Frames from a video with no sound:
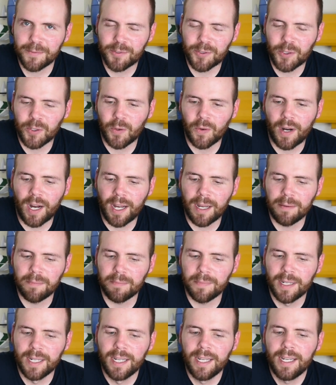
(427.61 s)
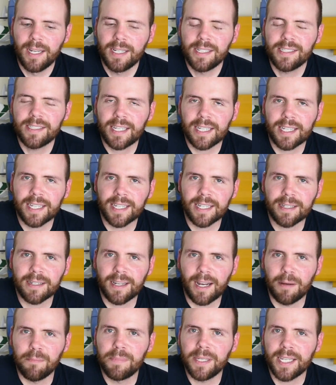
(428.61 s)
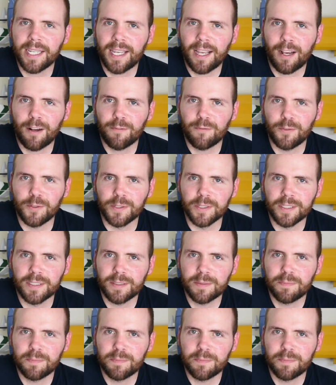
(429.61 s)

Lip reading: So I'm being careful